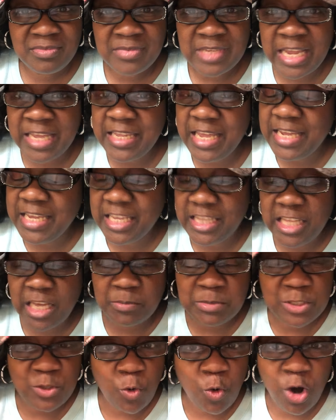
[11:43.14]
and they get to
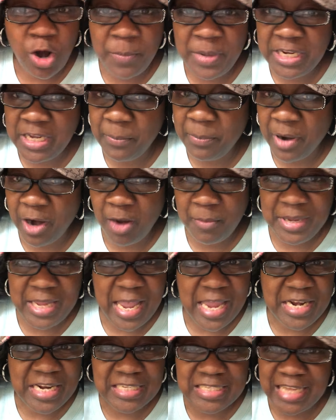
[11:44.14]
absorbing and
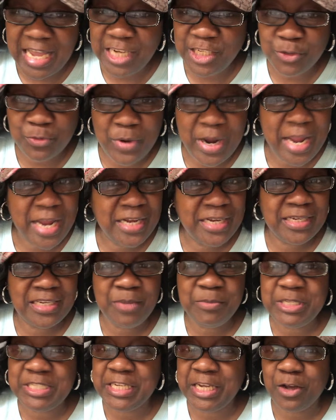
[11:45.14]
permeating and saturating,
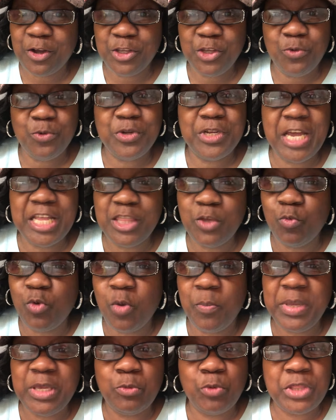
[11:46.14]
let me tell you, nothing
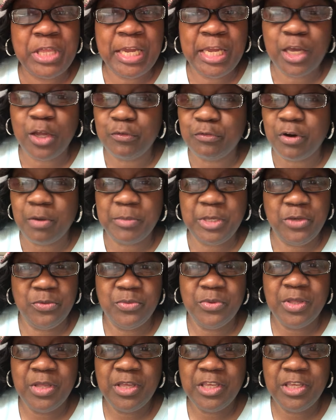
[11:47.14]
will be withheld from you.